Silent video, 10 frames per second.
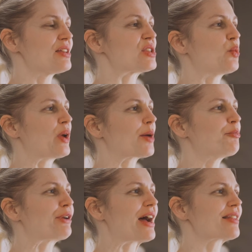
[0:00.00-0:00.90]
So we can
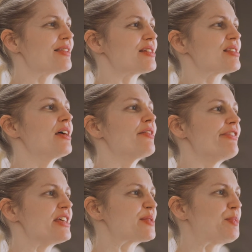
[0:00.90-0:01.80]
practice
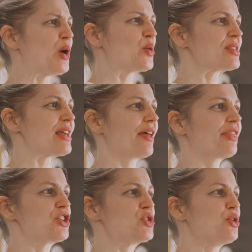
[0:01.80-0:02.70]
this pose
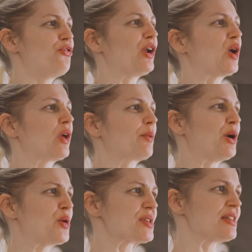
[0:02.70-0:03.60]
and the two following
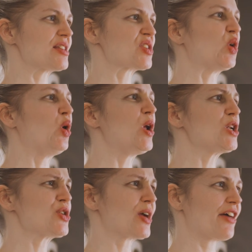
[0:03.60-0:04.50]
poses
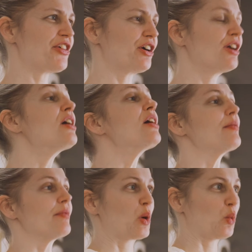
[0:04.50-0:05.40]
all together
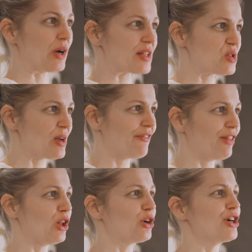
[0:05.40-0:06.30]
once you have
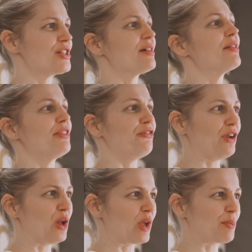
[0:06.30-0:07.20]
learned the
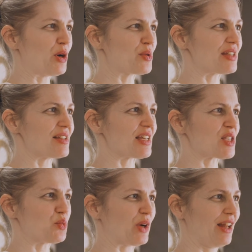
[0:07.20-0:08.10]
following poses
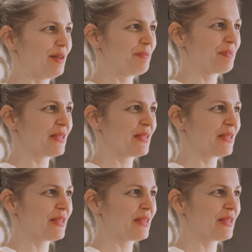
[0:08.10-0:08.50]
as well.